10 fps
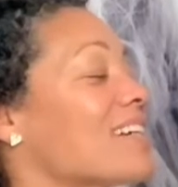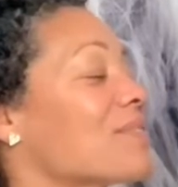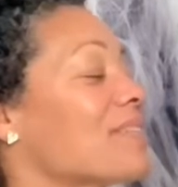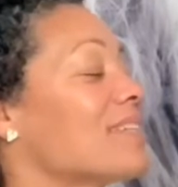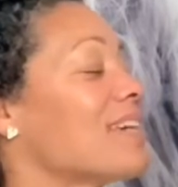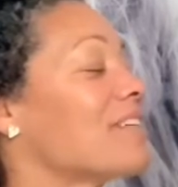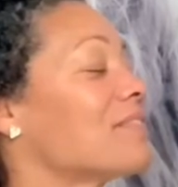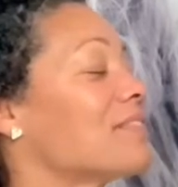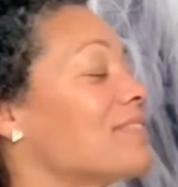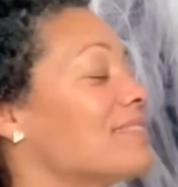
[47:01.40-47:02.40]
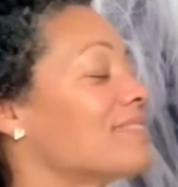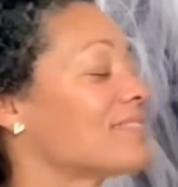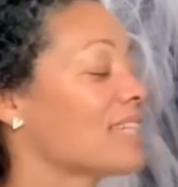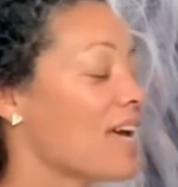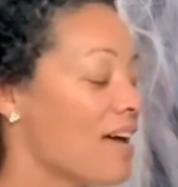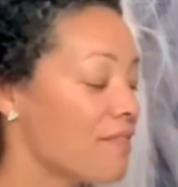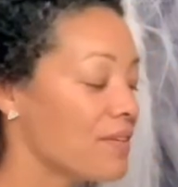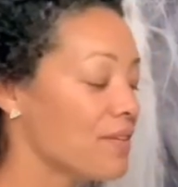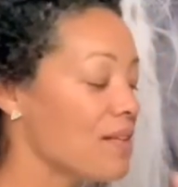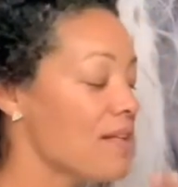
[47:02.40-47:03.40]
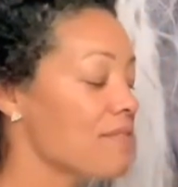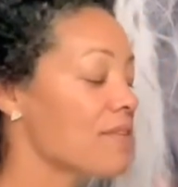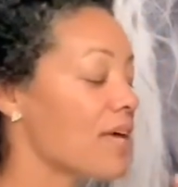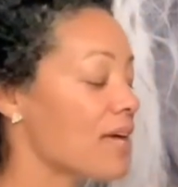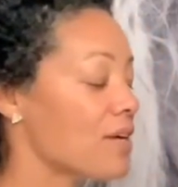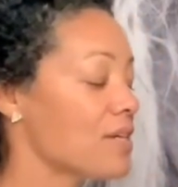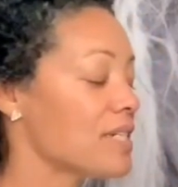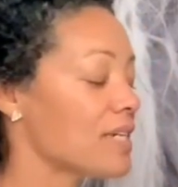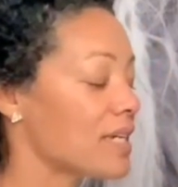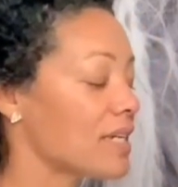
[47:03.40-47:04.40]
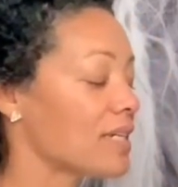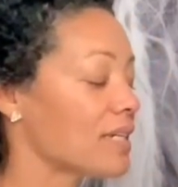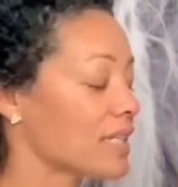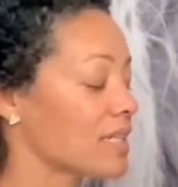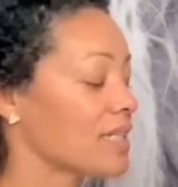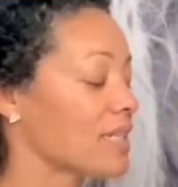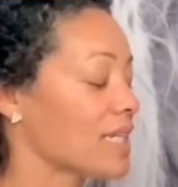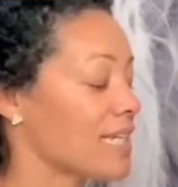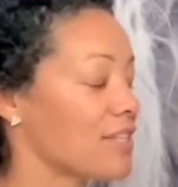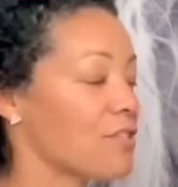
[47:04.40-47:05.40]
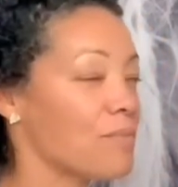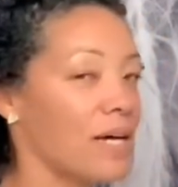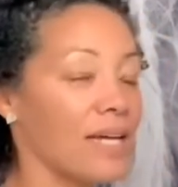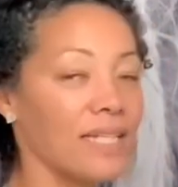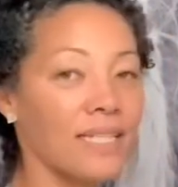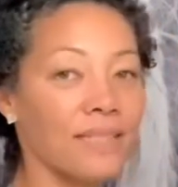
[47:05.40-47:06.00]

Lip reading: the navel. Feel all the energy in your body.